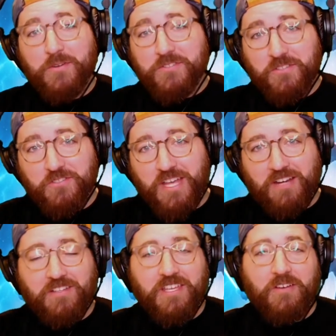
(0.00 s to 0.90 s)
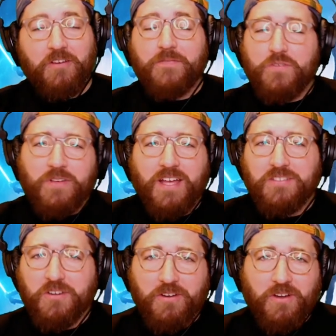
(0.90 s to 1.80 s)
channel here. If you guys
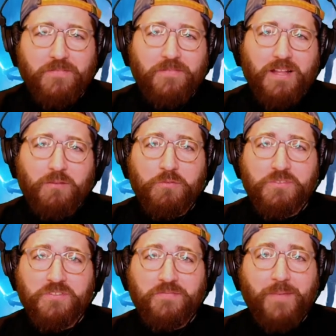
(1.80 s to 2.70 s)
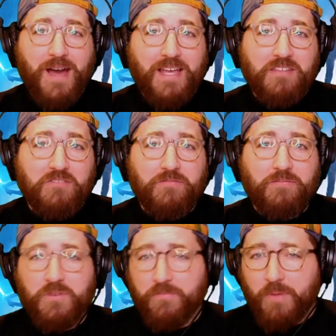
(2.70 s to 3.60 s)
are followers of mine,
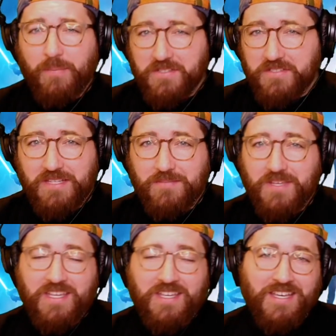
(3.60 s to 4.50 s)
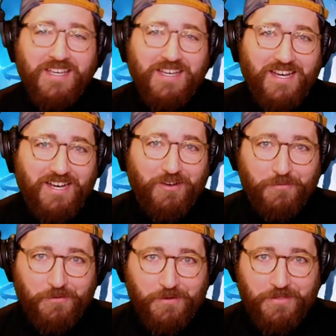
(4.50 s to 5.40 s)
you've probably seen me
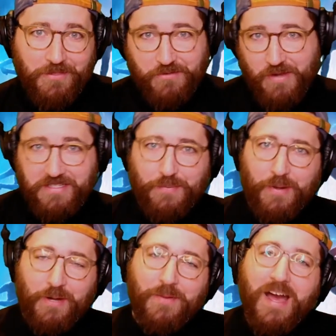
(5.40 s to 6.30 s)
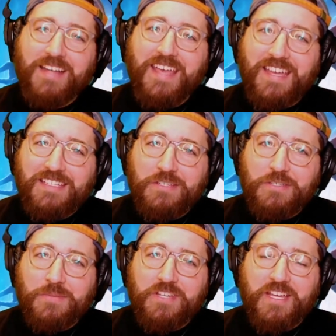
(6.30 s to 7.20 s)
over on the Jurassic Park podcast
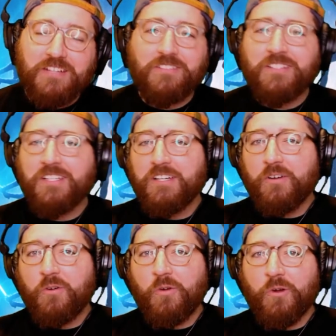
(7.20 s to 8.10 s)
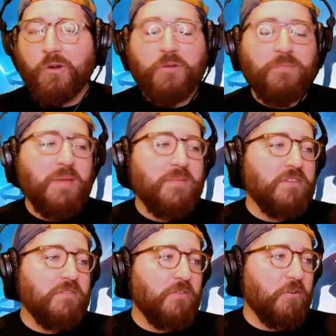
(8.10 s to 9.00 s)
YouTube channel, or maybe
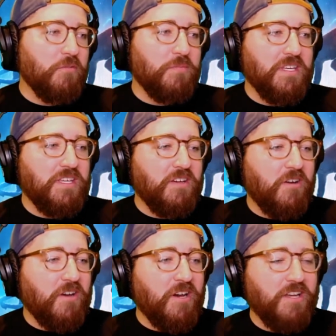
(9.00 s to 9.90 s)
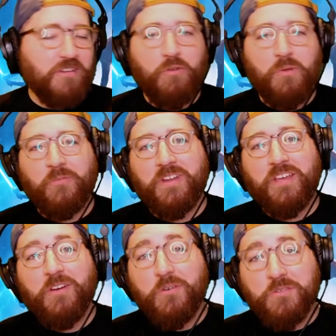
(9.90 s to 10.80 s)
you've heard me on Grim Grinning
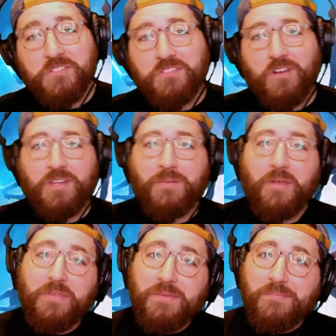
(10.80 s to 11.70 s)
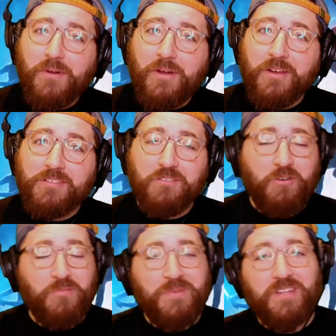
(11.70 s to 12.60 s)
Hosts talking about theme parks, or
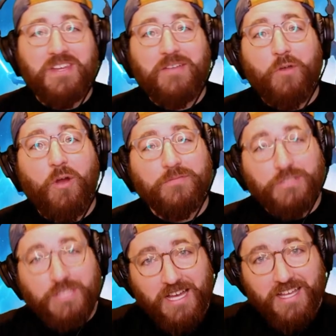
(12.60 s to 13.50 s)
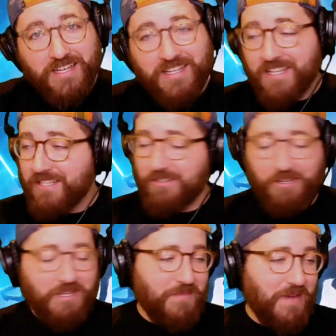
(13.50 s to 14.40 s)
heard me on Never Offline
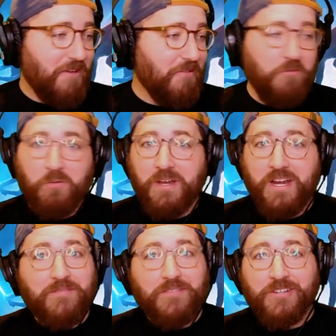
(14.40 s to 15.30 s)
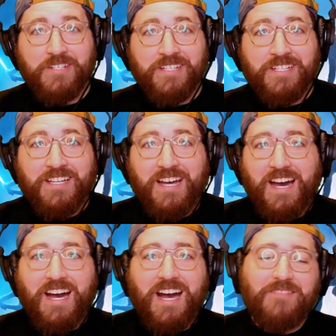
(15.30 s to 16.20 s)
talking about whatever.
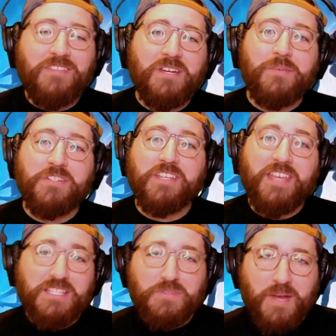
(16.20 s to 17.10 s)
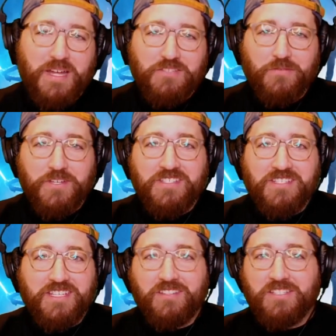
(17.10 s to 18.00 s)
I've done a bunch of guest spots
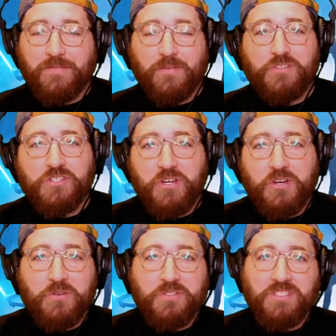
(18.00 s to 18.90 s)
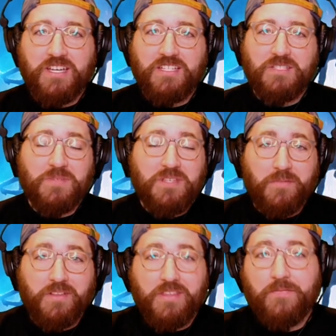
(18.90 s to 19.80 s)
recently on different shows,
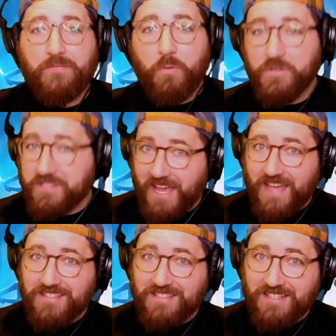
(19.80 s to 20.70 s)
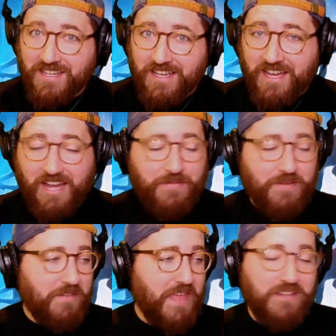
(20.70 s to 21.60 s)
specifically the Forcecast. I've been
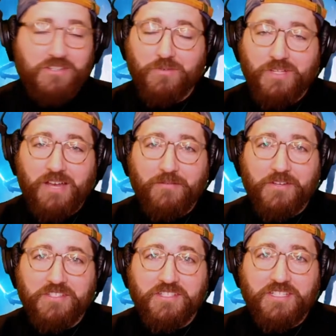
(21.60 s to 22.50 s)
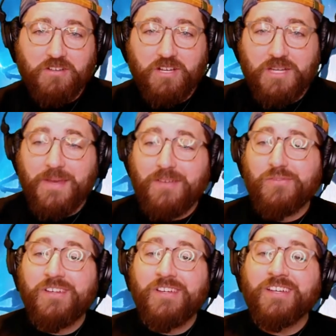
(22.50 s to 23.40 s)
on that show a lot recently talking about
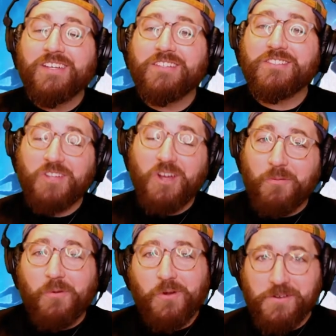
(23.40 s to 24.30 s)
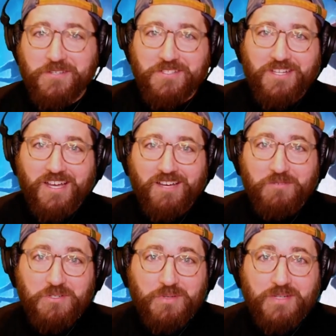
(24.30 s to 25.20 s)
Star Wars,
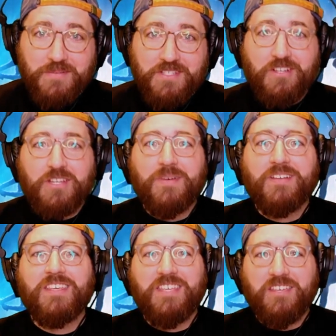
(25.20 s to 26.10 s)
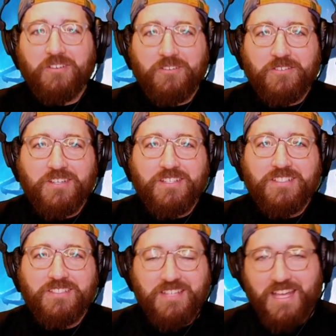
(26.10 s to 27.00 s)
which we're going to be talking about here
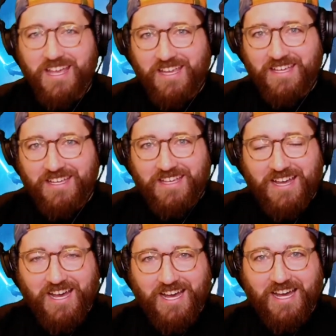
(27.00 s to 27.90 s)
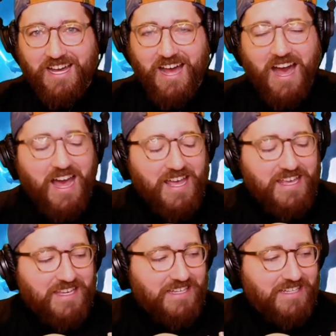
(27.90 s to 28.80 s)
today. I